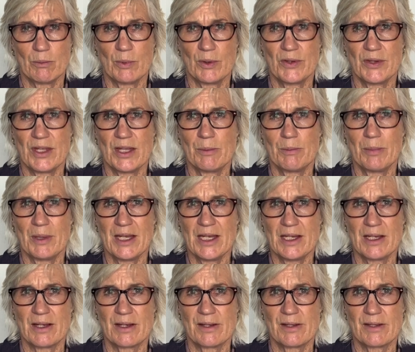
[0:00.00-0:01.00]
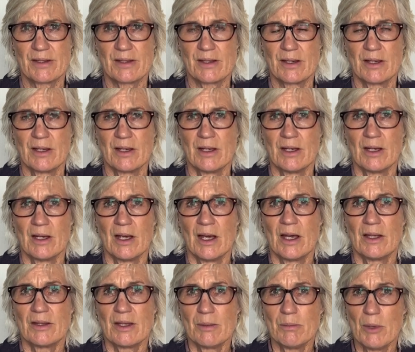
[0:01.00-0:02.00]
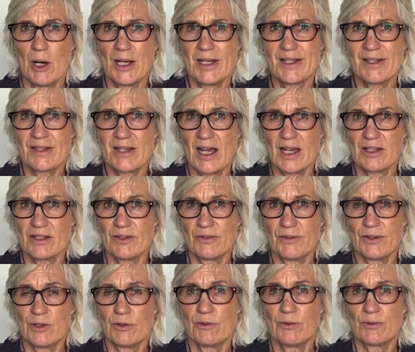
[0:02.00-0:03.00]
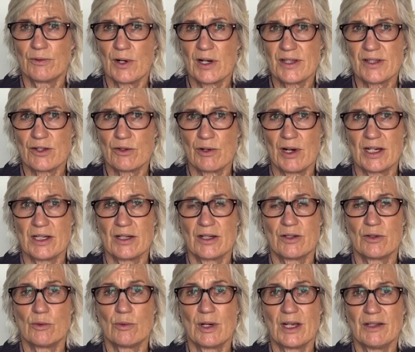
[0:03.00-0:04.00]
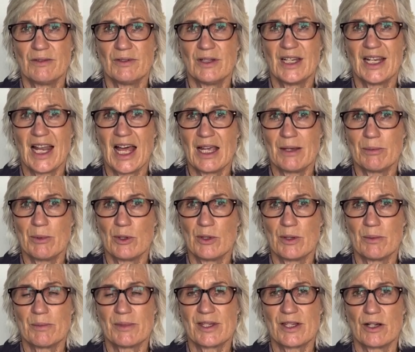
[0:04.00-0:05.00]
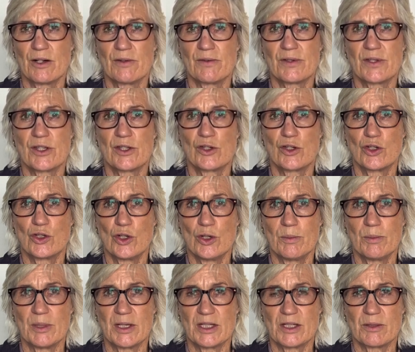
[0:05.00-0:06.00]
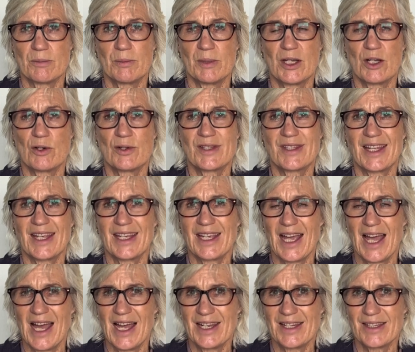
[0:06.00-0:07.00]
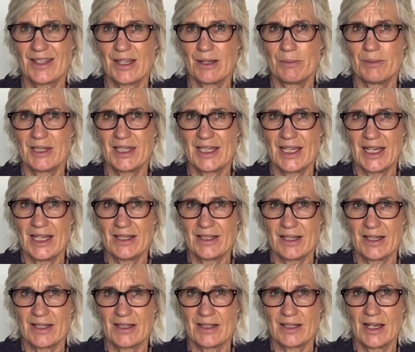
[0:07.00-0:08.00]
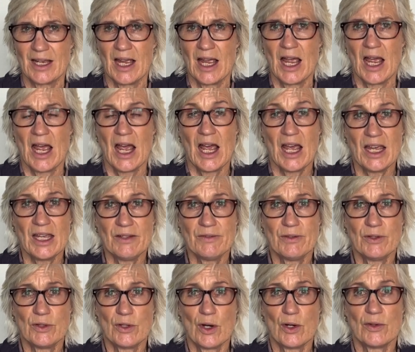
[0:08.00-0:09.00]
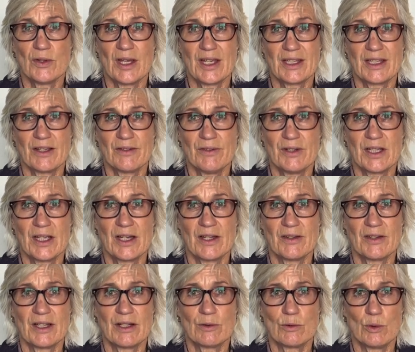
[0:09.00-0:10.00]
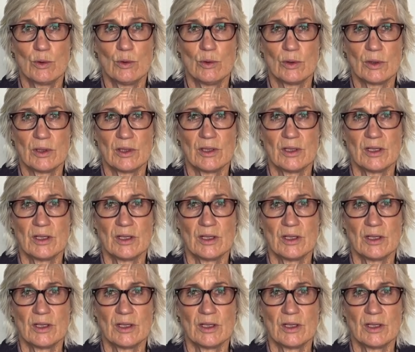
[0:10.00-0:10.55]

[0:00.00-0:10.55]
with their peers. They might start to feel frustrated or even label themselves as stupid because they can't seem to get it, even though they're giving it their all.